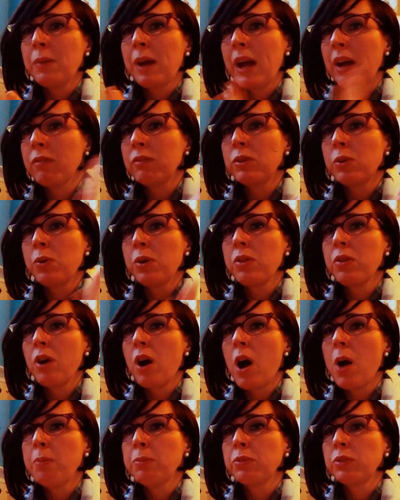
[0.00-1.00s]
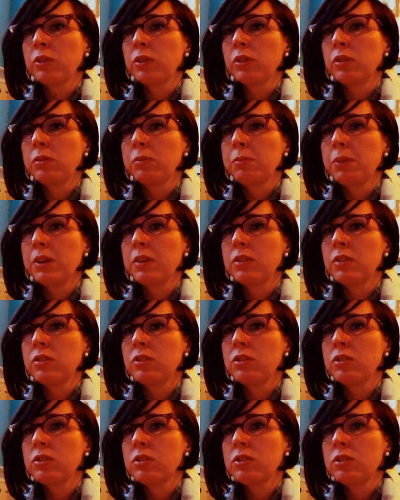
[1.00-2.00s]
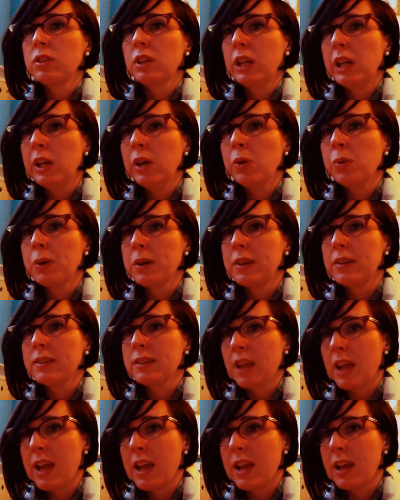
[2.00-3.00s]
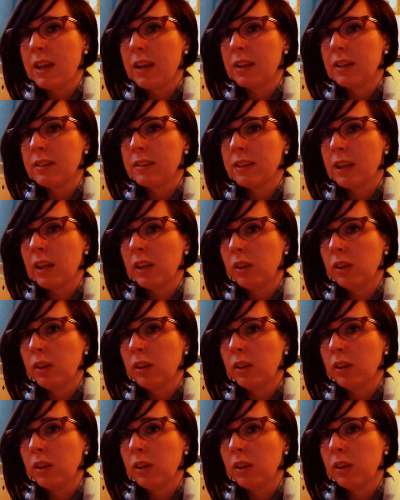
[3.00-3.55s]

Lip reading: I have no other option but to just hear what He's saying and say,